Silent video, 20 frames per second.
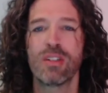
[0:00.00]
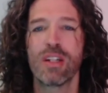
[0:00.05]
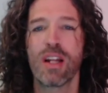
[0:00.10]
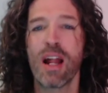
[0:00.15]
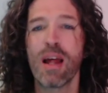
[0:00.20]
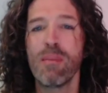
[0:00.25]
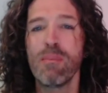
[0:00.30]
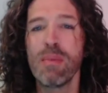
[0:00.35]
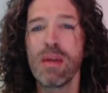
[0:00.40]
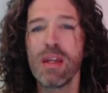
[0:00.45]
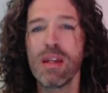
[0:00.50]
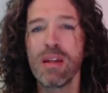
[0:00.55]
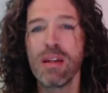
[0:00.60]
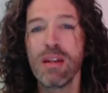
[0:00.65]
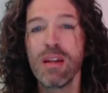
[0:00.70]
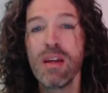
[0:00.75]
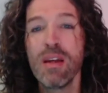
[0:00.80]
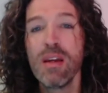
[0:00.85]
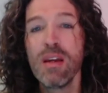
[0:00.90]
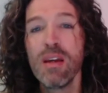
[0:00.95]
And I
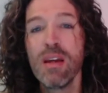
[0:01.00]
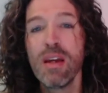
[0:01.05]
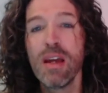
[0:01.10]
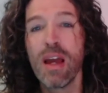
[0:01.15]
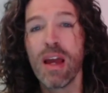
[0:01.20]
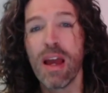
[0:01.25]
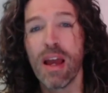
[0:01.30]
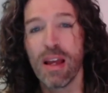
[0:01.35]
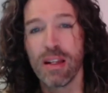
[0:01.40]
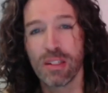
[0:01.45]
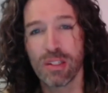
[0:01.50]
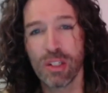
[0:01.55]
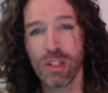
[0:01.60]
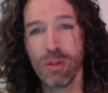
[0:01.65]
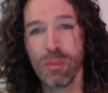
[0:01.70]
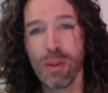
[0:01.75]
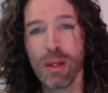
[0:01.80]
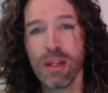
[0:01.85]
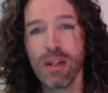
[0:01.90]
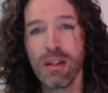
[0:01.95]
mean, as
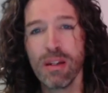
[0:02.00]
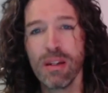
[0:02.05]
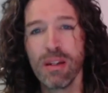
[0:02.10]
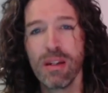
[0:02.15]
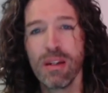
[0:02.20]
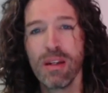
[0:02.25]
human